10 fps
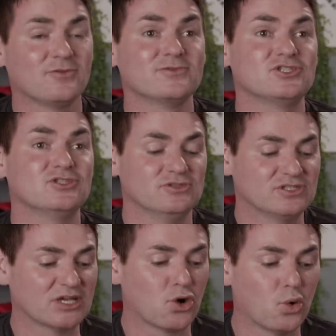I've always
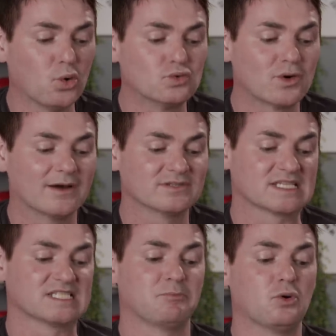used an
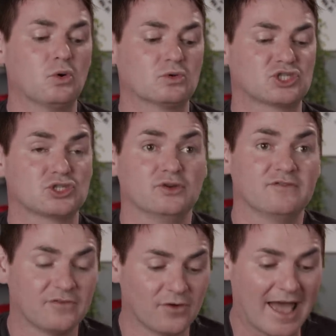all-rounder support
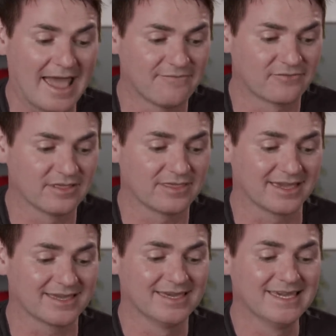shoe for
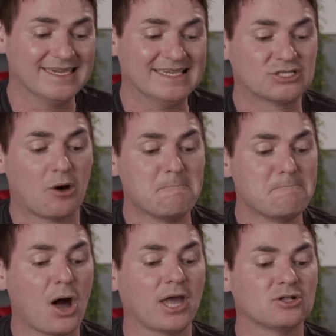everything. He's got
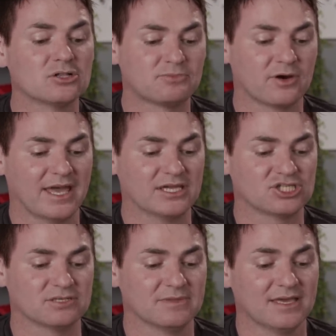mild
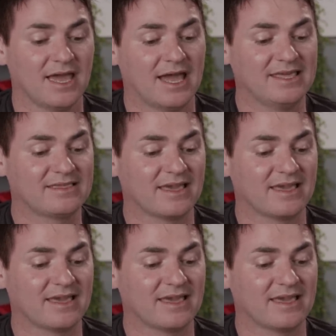pronation and he